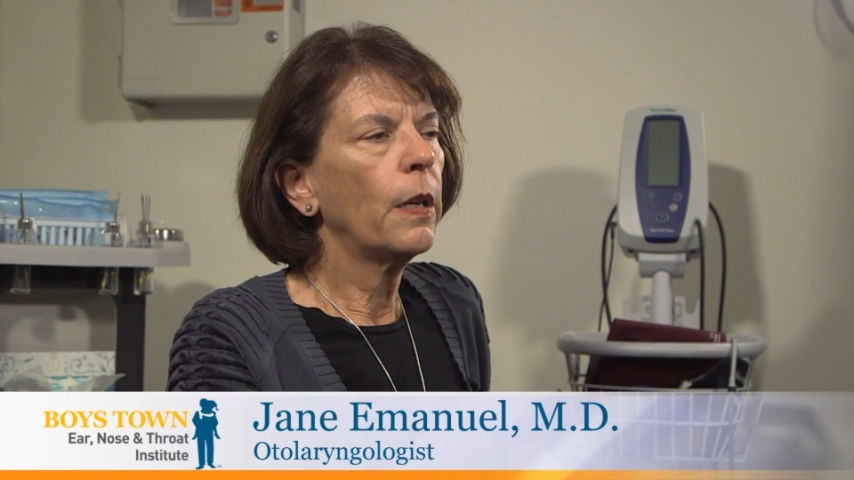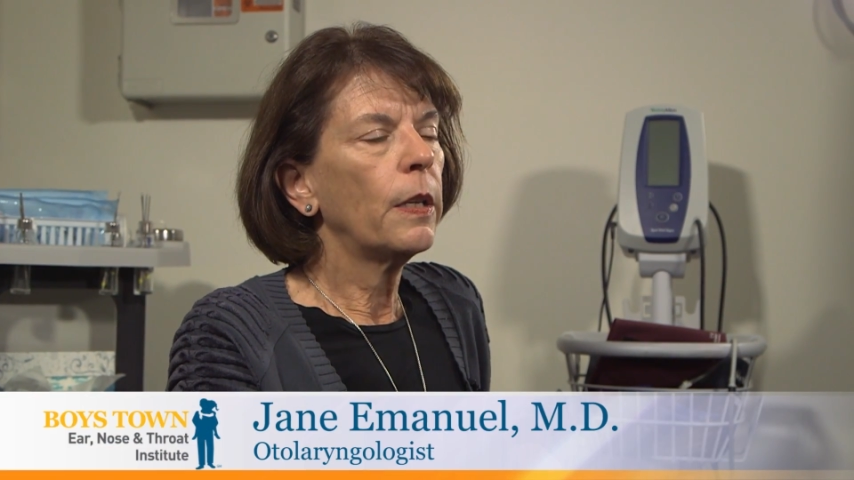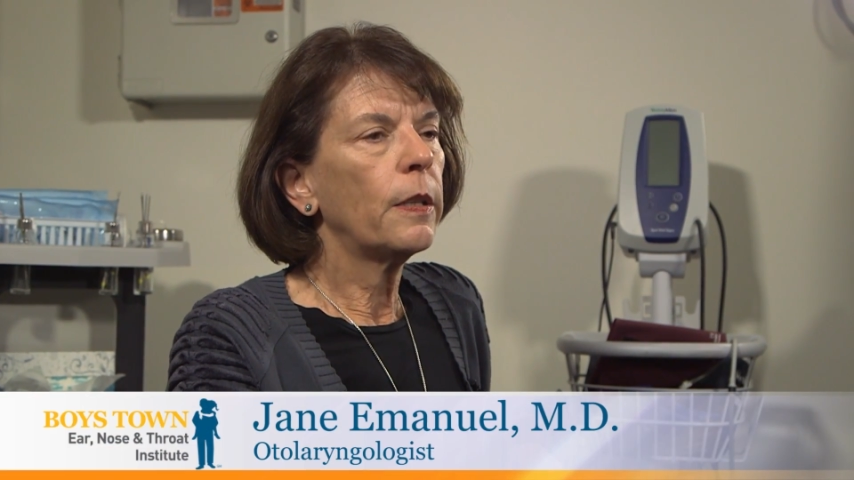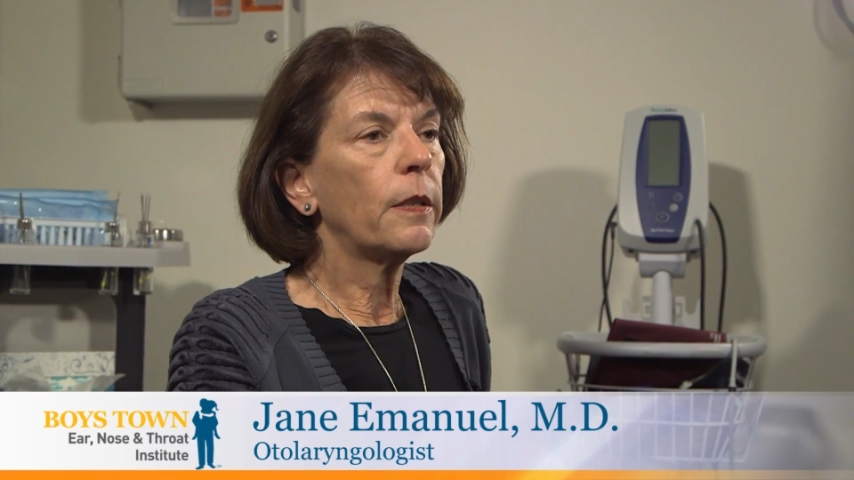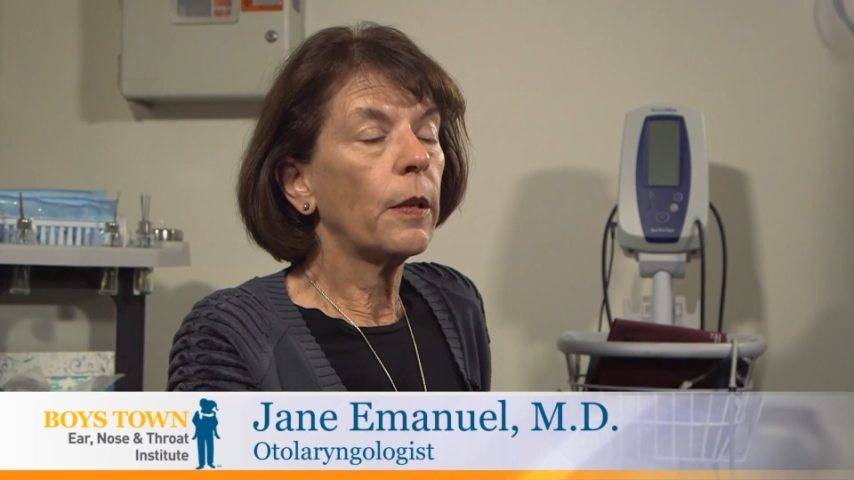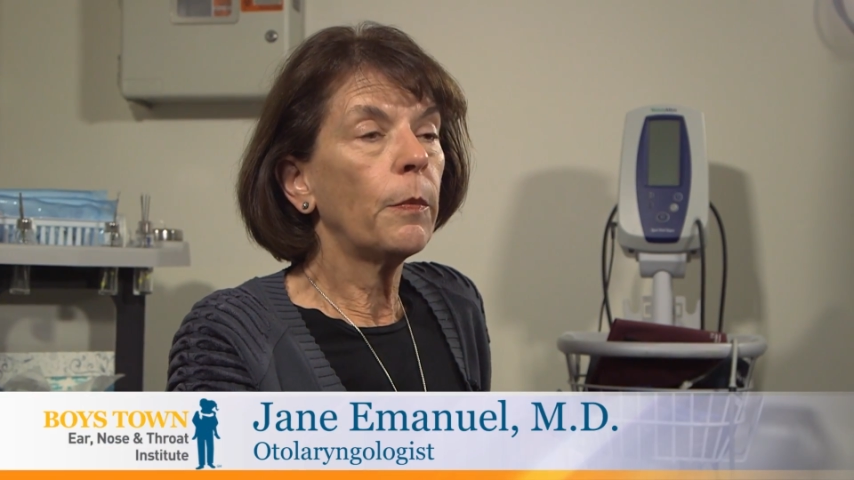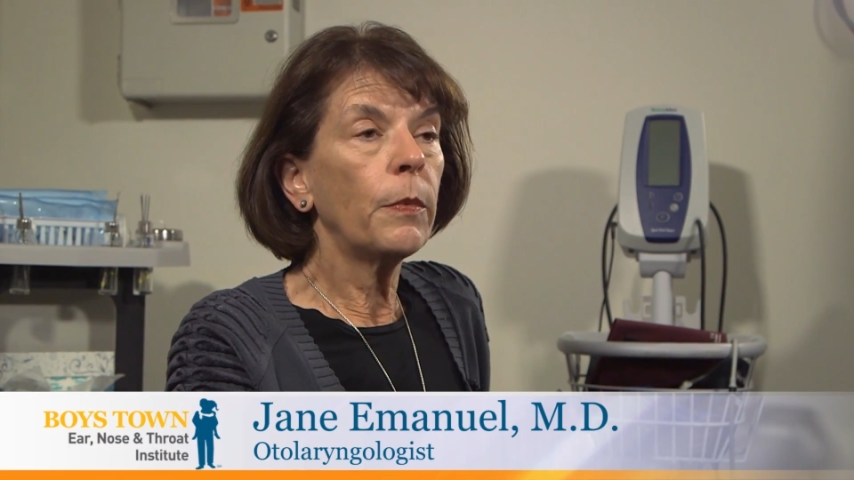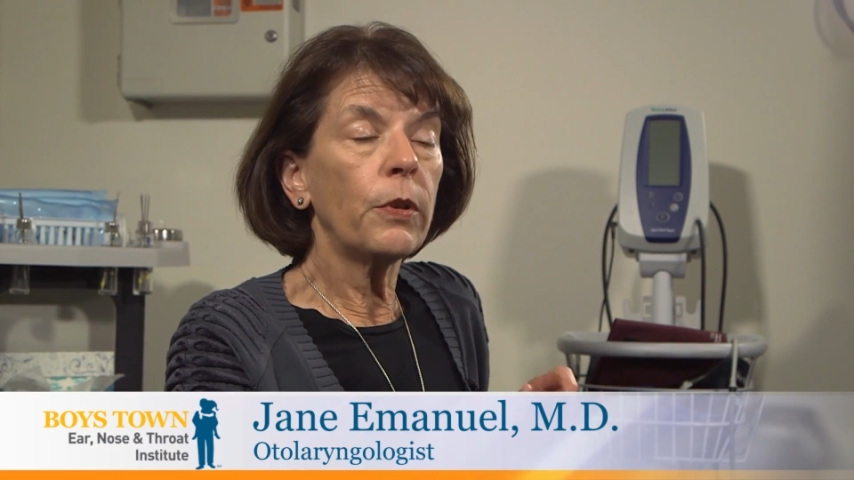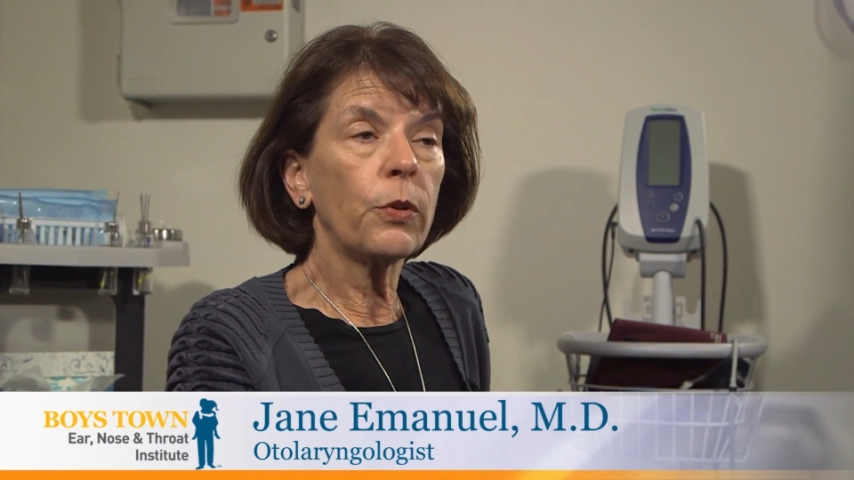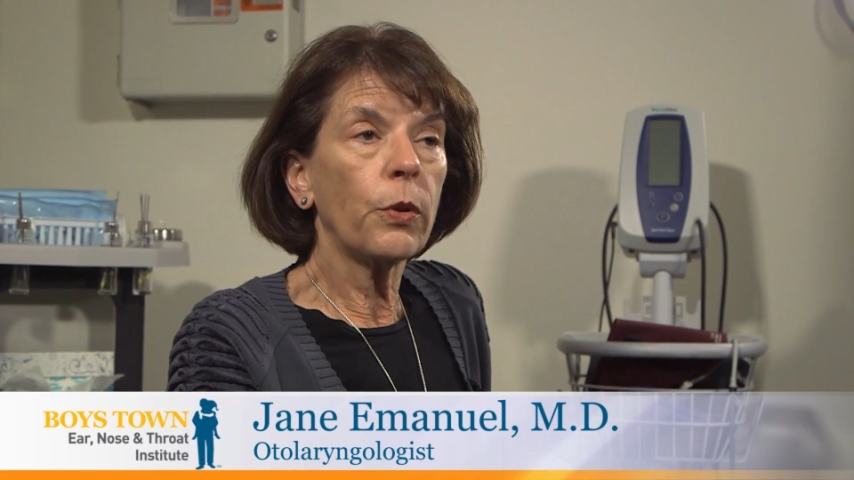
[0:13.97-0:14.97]

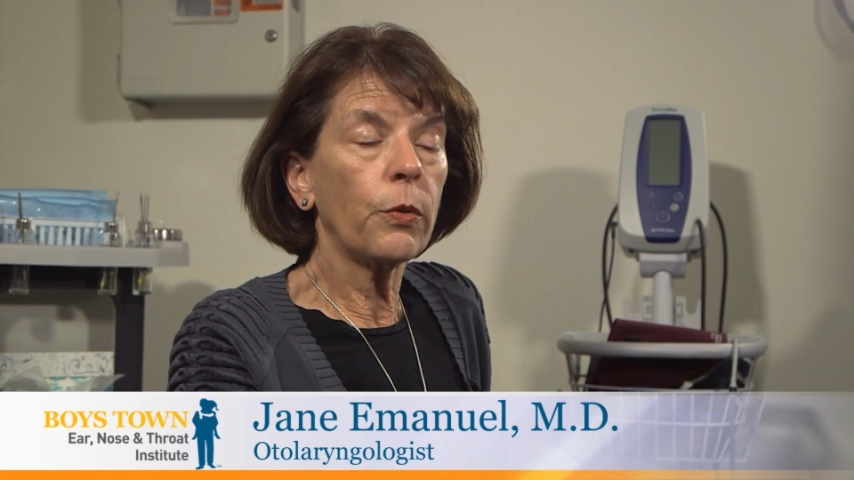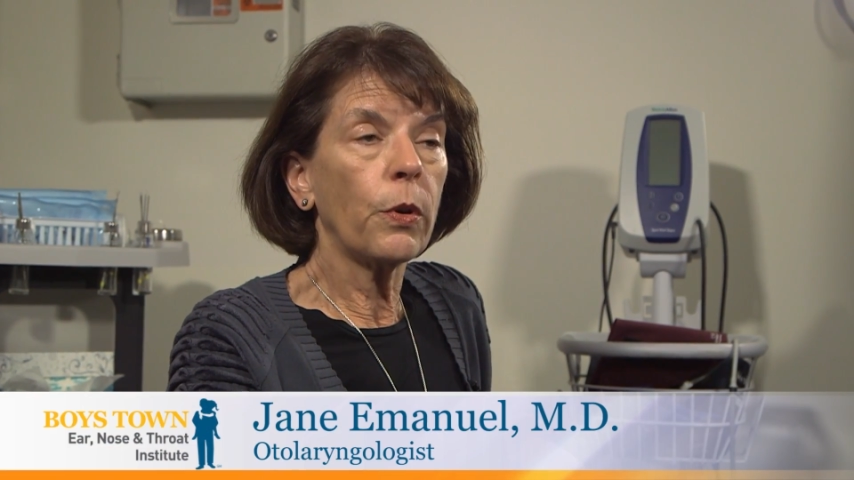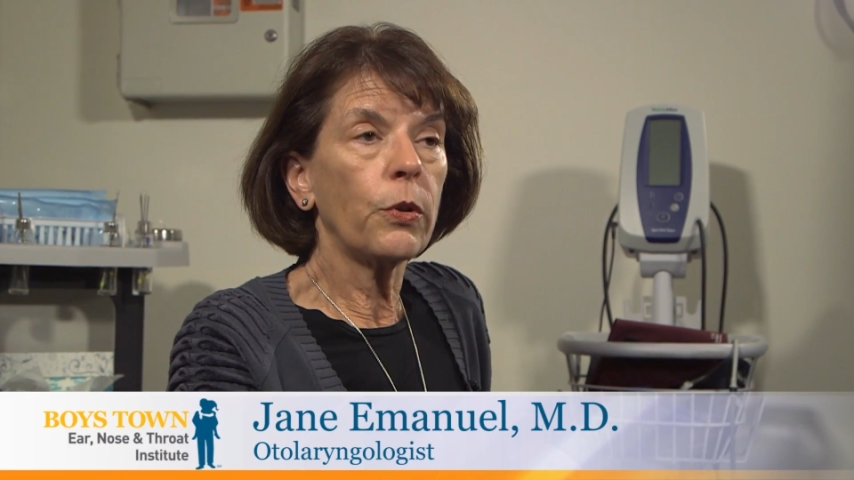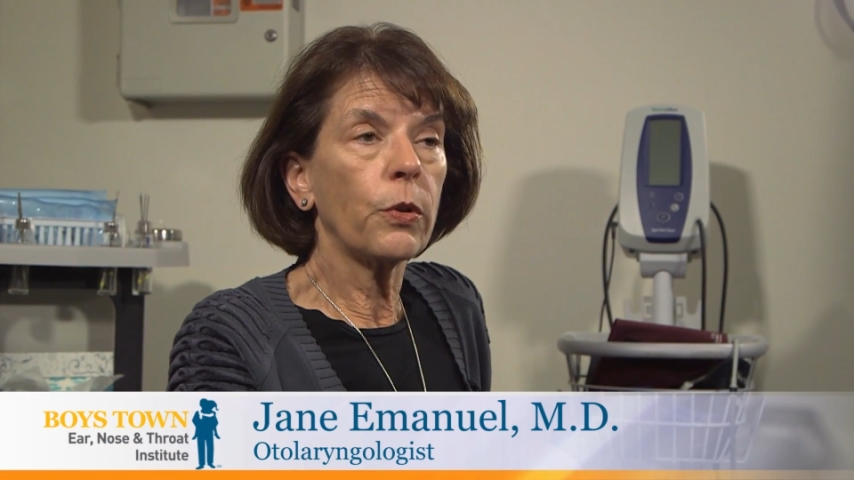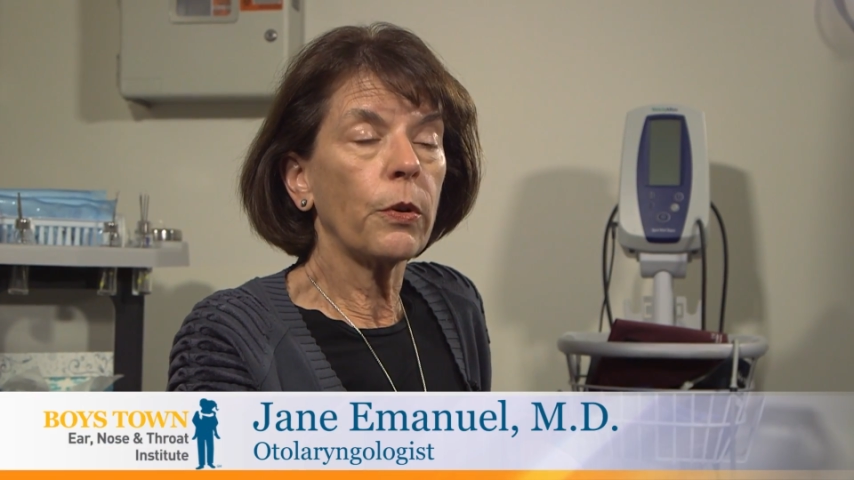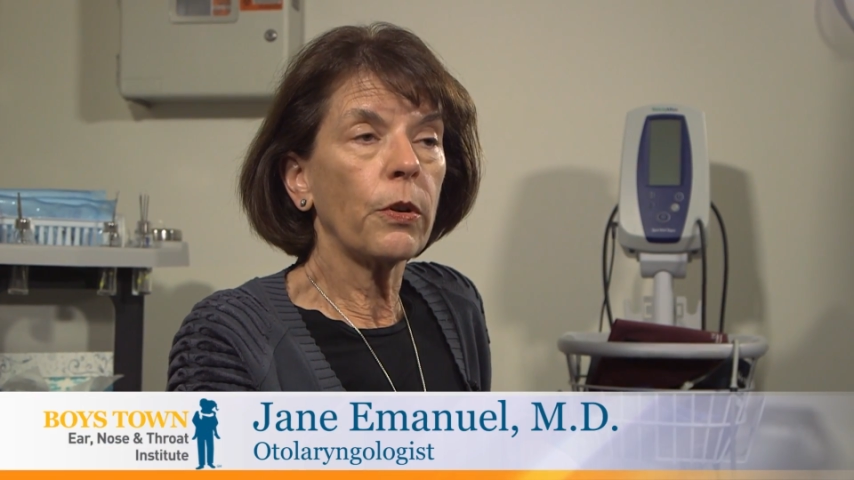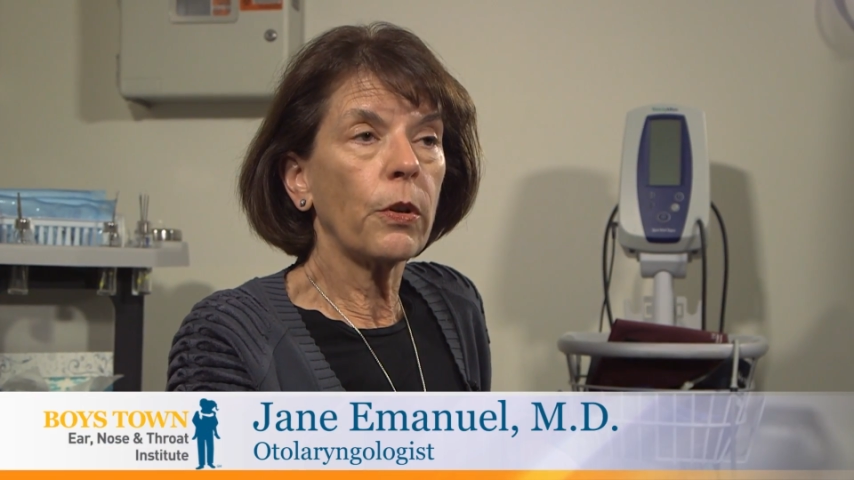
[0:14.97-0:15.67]
Some sore throats are